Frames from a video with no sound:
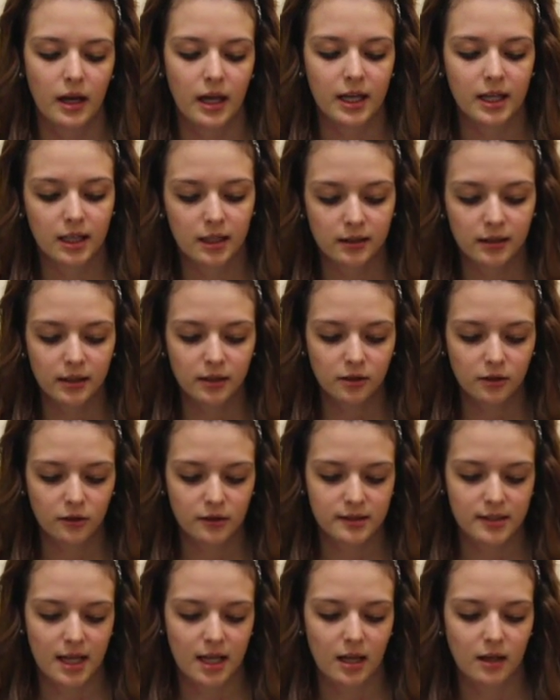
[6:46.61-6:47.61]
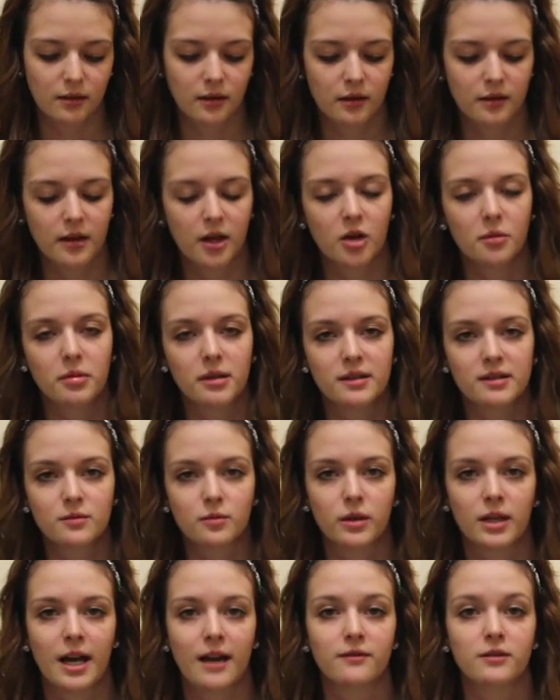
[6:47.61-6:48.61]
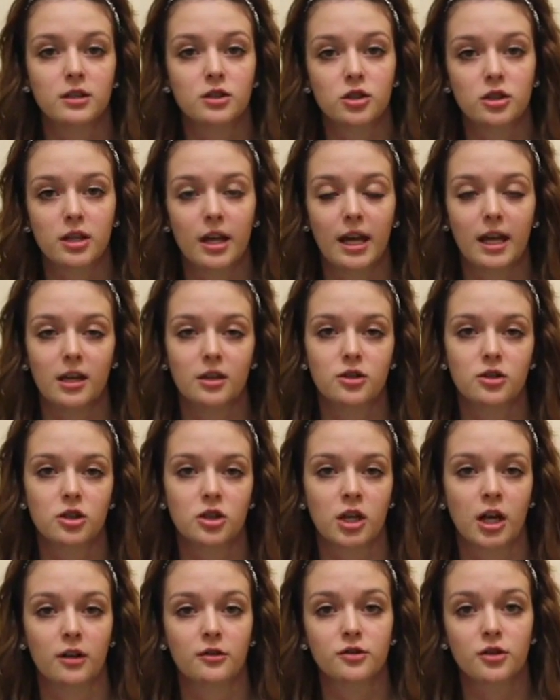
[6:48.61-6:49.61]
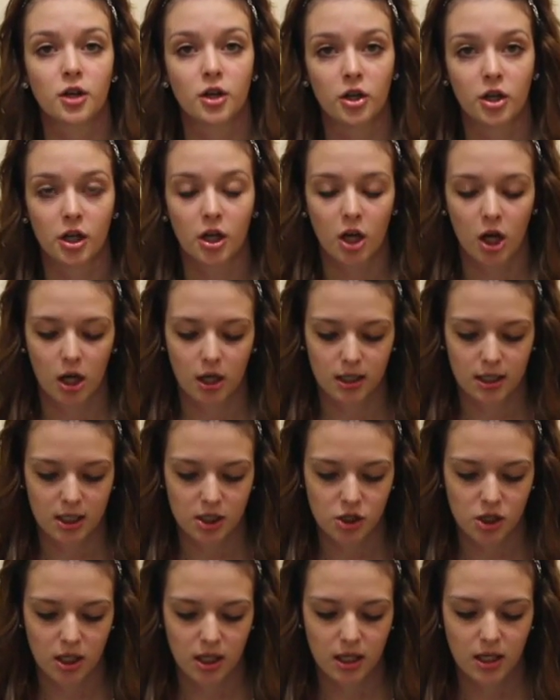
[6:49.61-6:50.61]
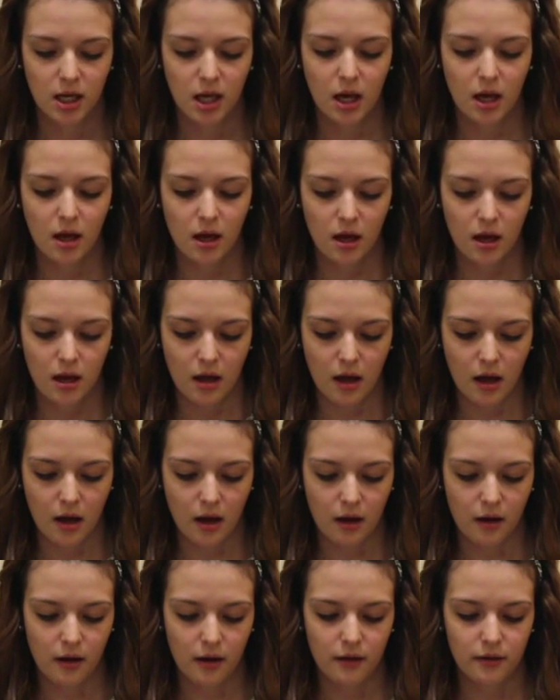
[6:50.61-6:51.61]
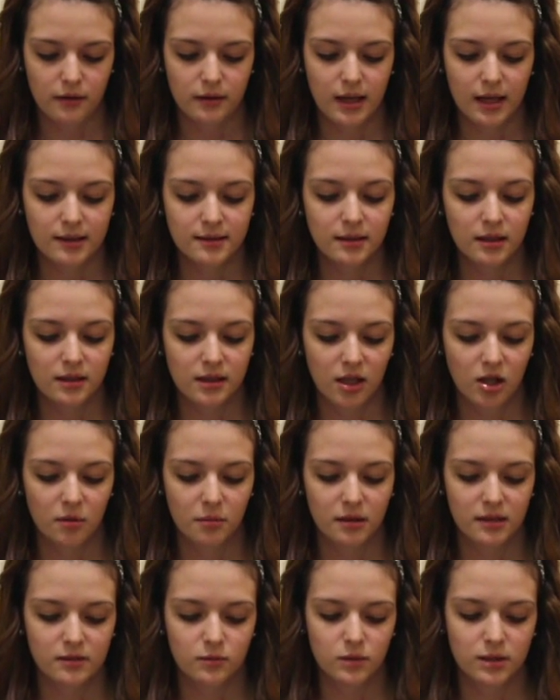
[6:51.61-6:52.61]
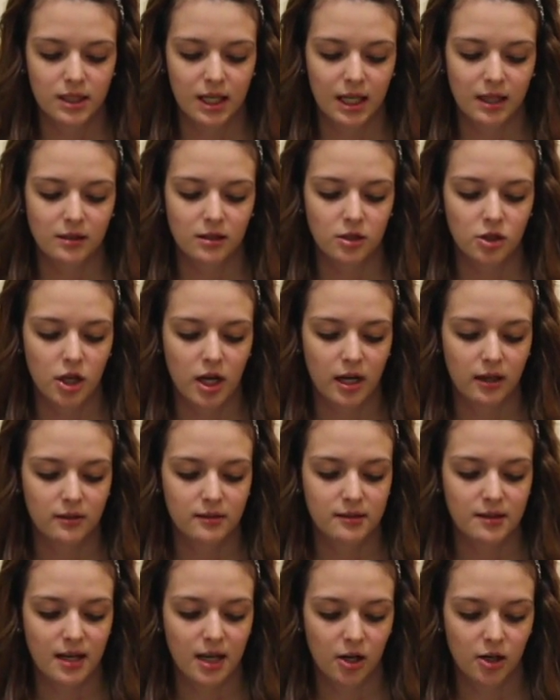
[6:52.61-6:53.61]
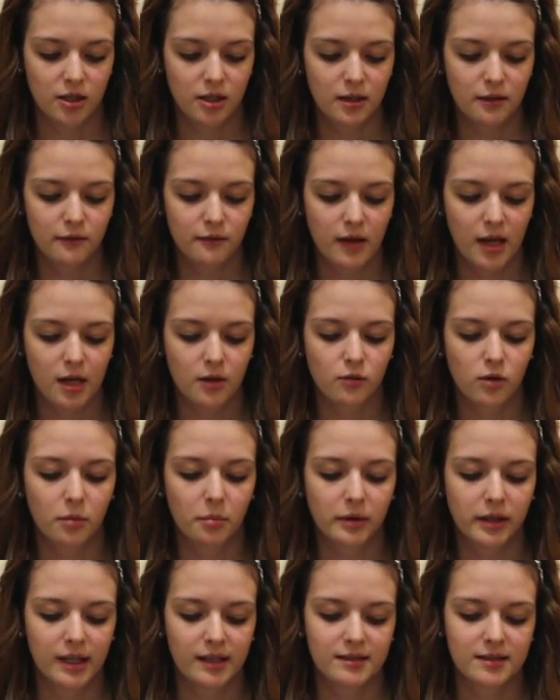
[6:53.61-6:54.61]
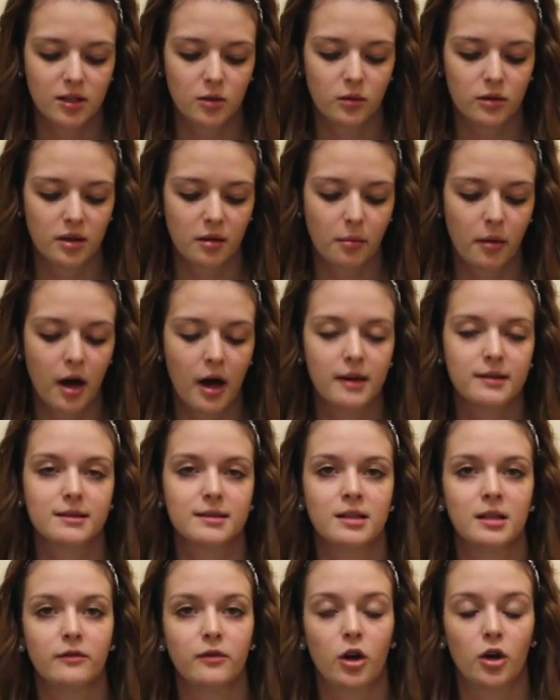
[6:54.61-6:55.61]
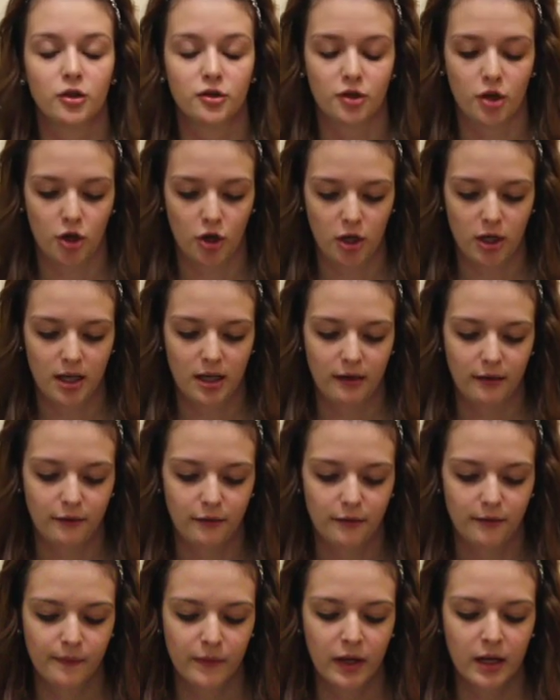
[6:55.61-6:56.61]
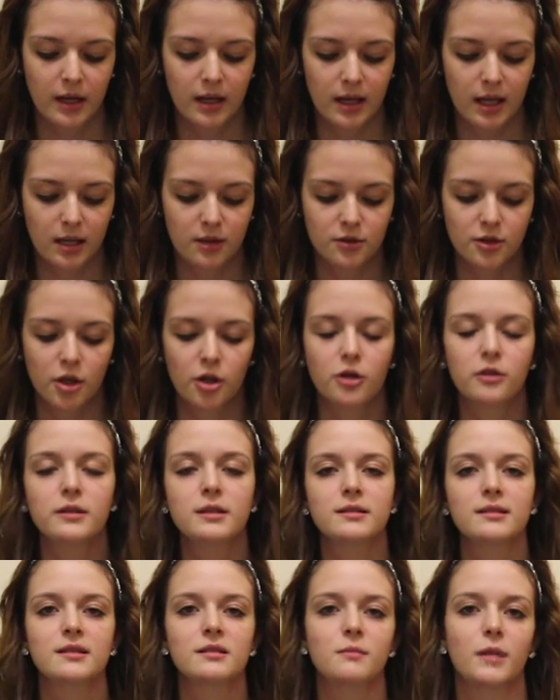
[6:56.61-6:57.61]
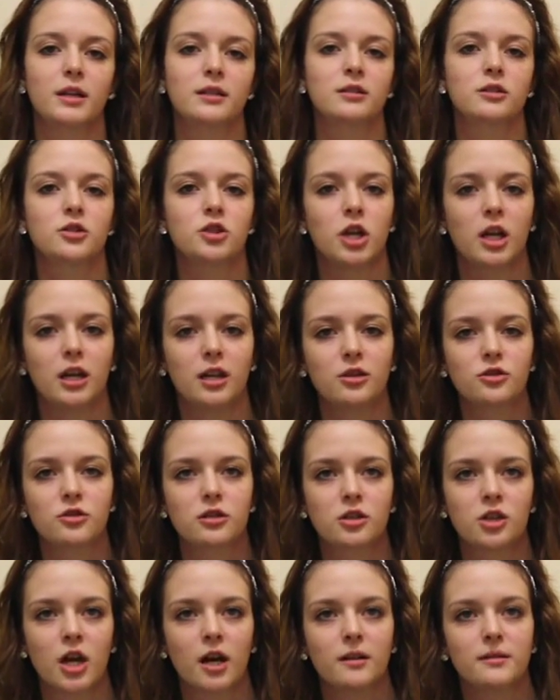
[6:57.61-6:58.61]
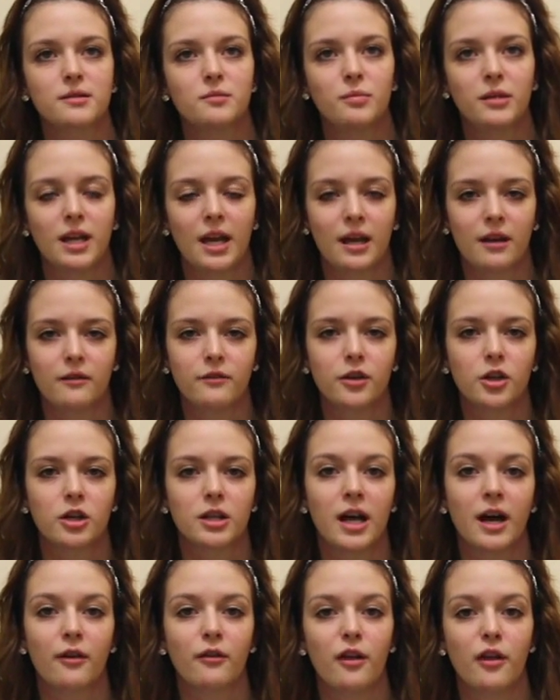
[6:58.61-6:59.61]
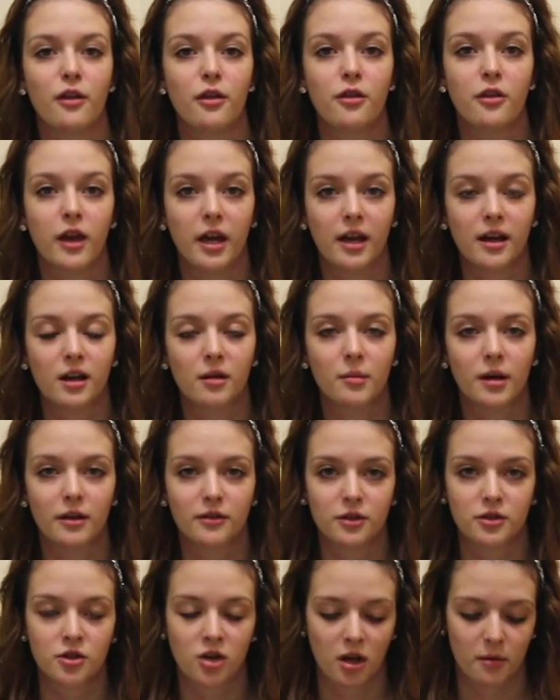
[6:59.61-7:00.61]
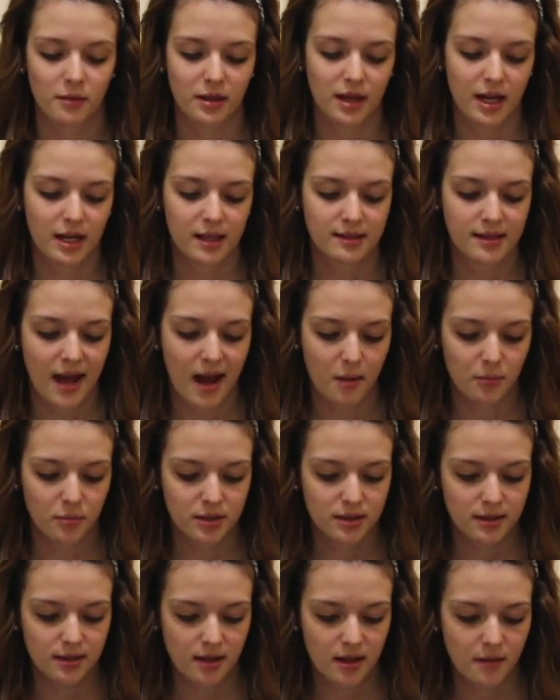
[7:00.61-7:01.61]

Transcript: In a clinical setting, the therapist would have to gauge the child's current cognition. Next, the therapist would take the child's narrative and replace it with a positive alternative. In turn, this is meant to change the child's behavior and how they think about the trauma that has happened to